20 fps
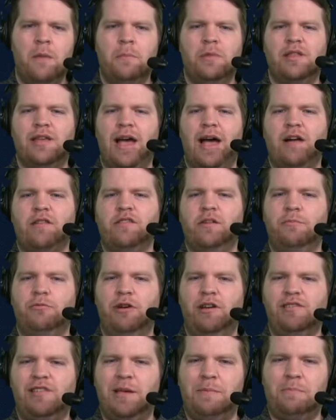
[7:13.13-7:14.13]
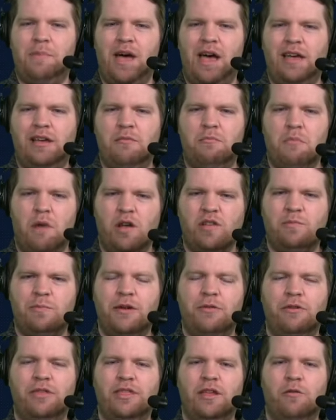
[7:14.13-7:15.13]
but to actually place a bet, you must
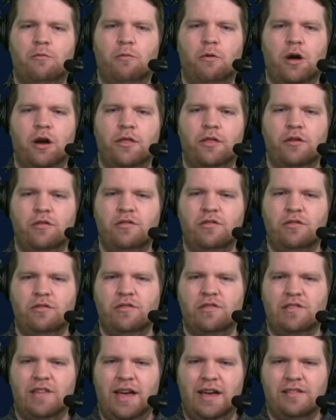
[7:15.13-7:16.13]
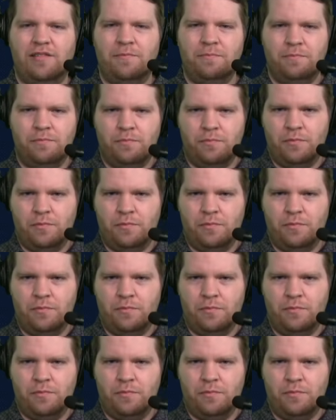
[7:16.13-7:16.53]
be within one of those two states.